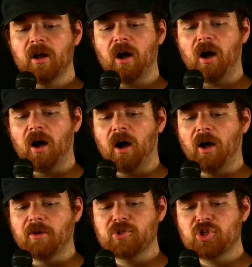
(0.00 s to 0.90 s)

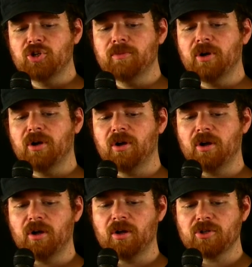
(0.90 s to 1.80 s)

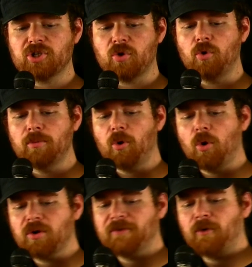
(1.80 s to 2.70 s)
Chukwuma
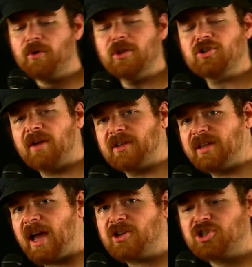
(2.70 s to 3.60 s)
Okafor, who they drafted
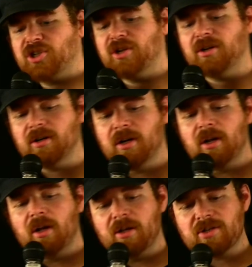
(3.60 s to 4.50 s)
last year,
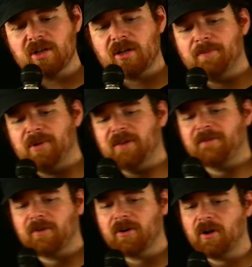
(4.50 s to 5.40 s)
is going to compete
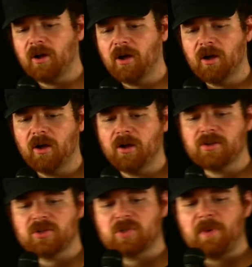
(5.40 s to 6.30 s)
for a
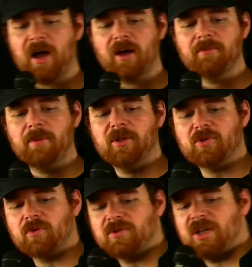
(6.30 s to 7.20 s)
spot, maybe as a
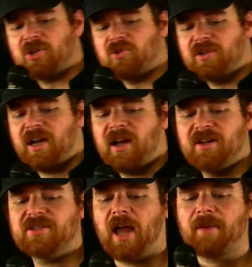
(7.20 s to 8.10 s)
rotational guy.
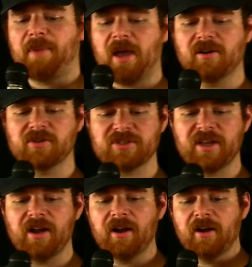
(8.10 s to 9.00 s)
Zach Banner's
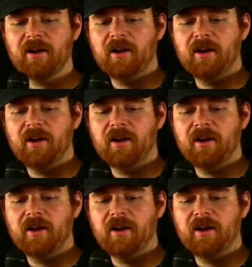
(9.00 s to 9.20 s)
there.